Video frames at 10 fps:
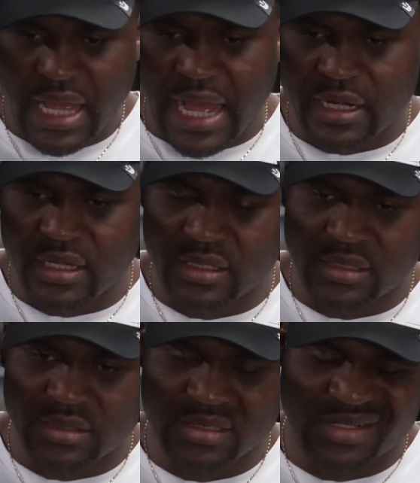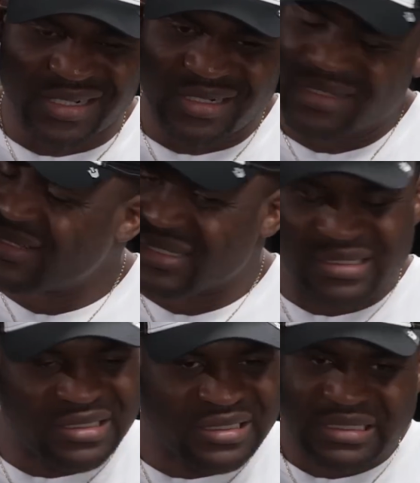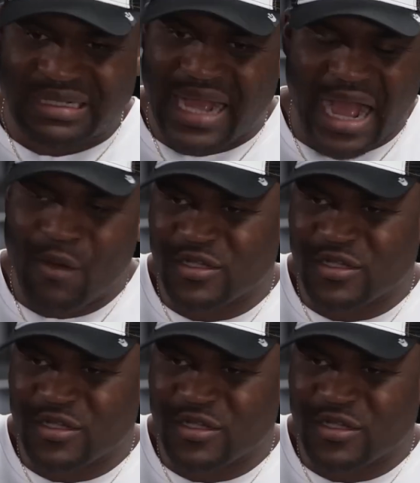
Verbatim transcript: And uh, I